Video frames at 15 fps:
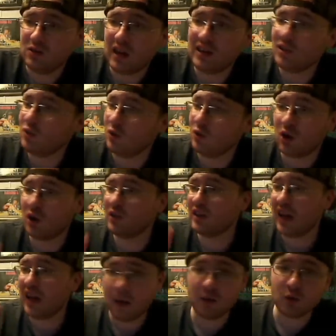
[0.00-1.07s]
I guess you'd call
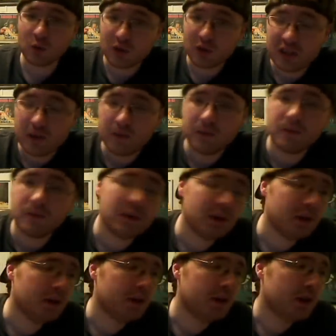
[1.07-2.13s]
the Count Relief.
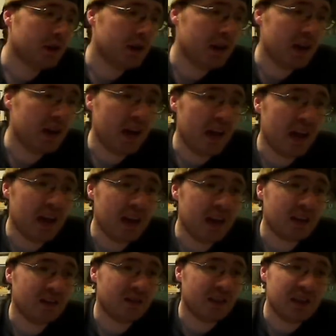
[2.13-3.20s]

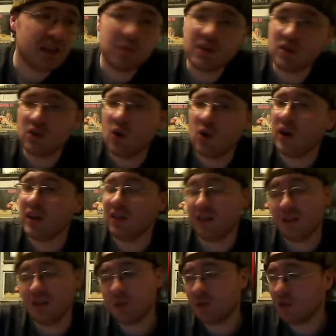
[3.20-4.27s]
And they could be
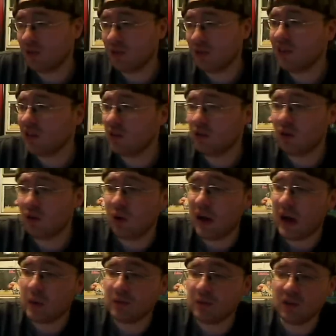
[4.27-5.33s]
annoying. This was the total
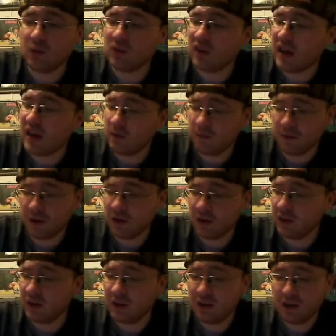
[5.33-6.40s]
opposite. He was a lot of
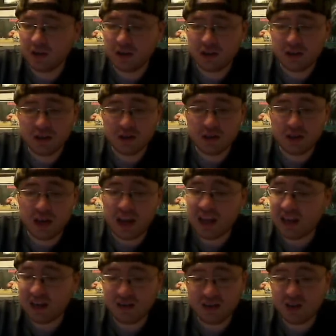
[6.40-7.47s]
fun.
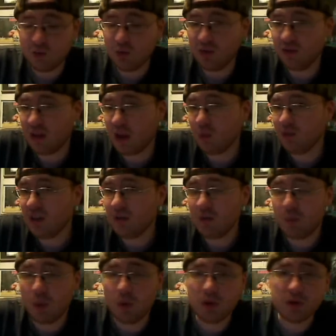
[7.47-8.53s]
And it was I was
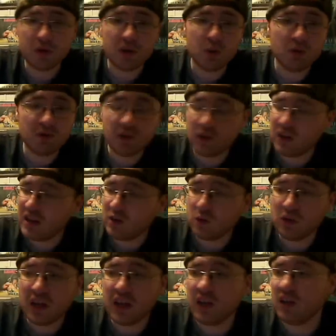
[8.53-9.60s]
never bored. It was very
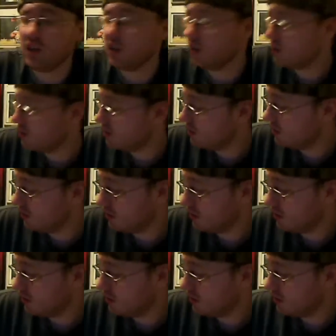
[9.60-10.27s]
entertaining.